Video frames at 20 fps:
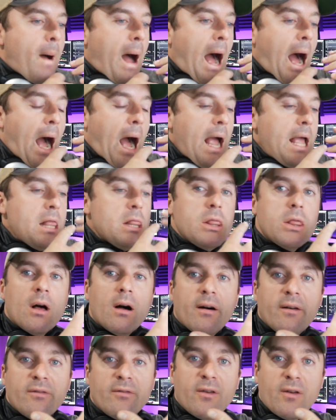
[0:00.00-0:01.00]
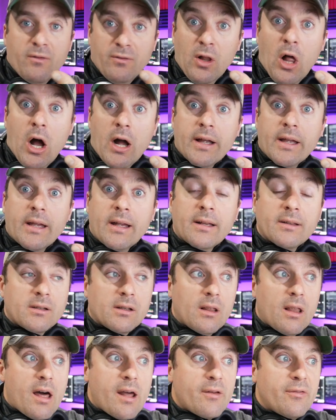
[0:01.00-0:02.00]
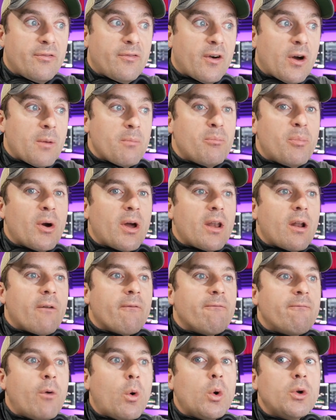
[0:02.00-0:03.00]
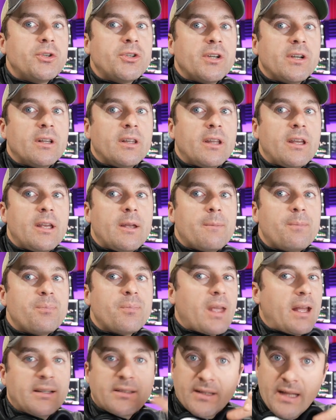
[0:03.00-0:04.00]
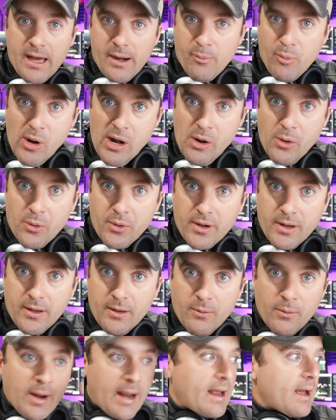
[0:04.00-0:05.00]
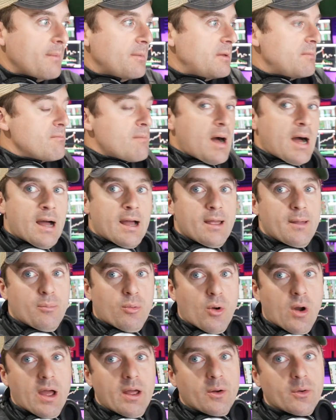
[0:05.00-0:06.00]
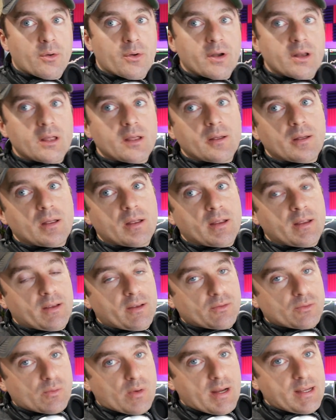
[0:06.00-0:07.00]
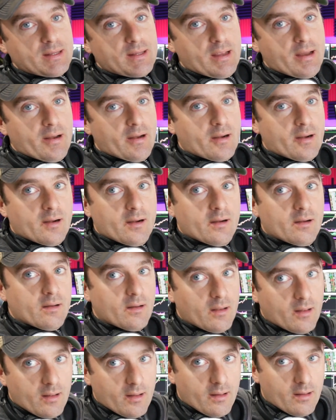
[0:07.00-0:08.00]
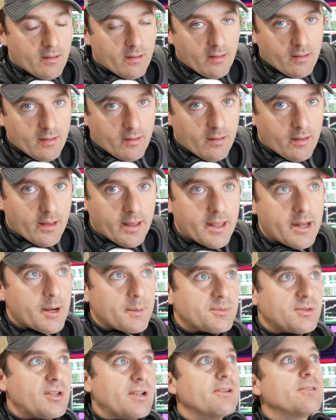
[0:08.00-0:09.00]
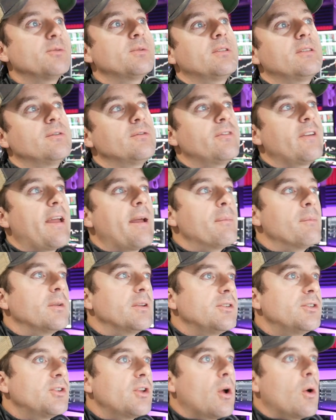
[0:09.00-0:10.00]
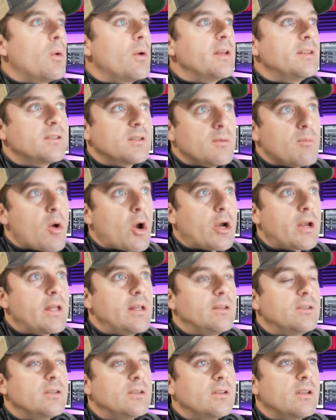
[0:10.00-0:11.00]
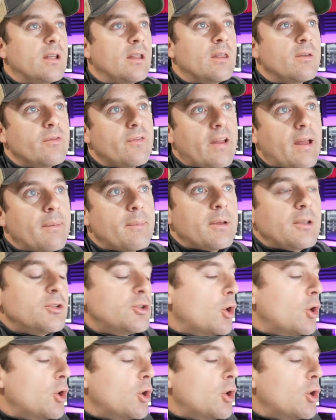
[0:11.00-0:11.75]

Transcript: I love vlogging, it's a lot of fun, but unfortunately, it's not a priority, right? I mean, my priority is right there and upstairs with the family. So it's the markets and the family.